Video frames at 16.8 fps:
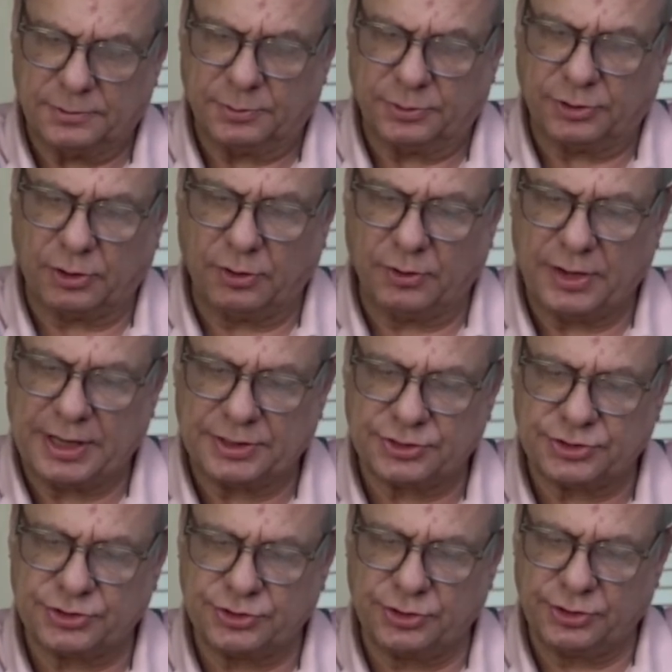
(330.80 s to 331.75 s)
with all that
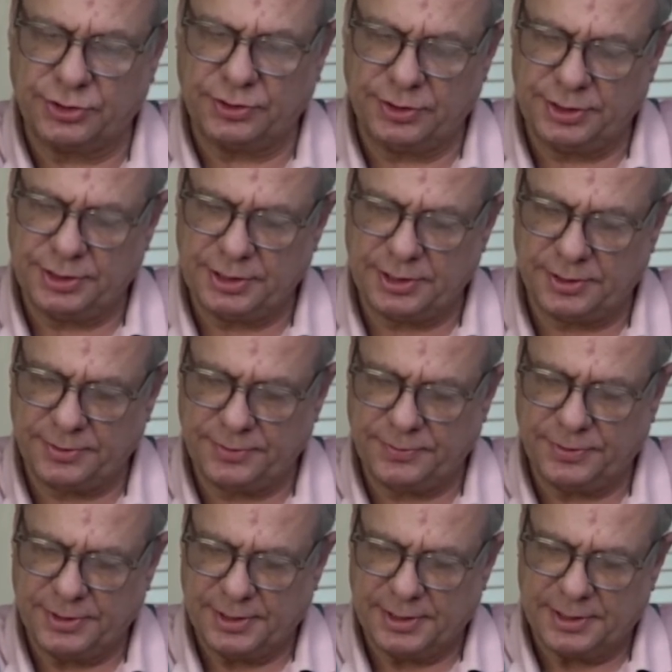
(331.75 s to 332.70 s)
sugar in there,
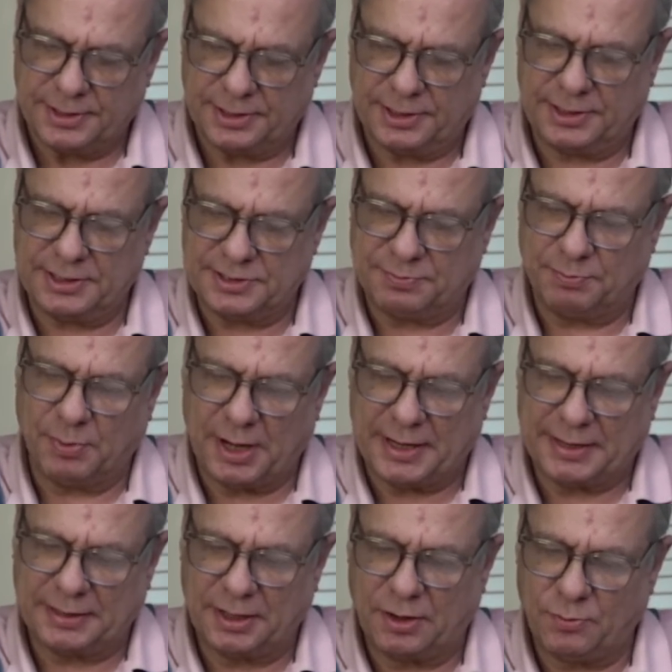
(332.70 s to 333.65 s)
these
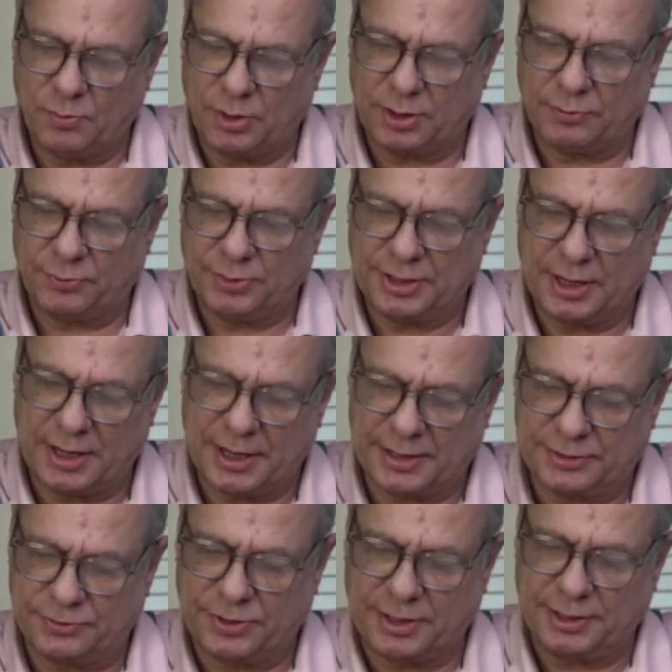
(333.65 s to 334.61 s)
might not want to
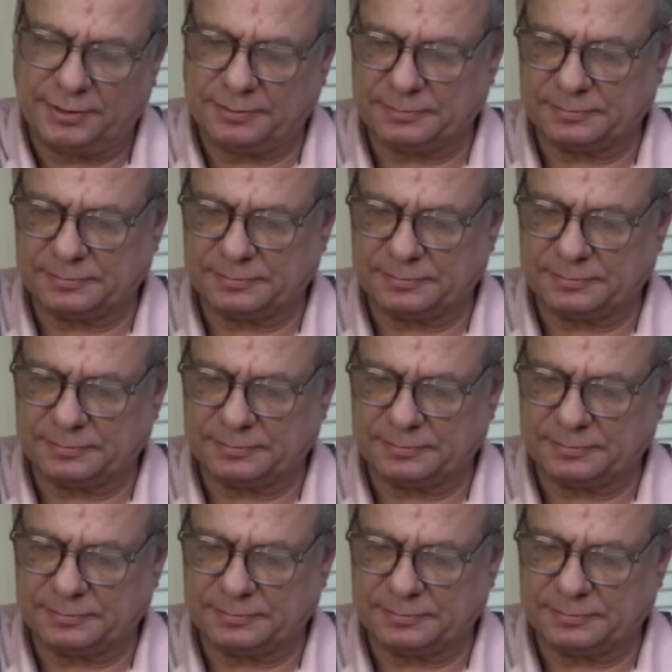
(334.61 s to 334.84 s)
rehydrate.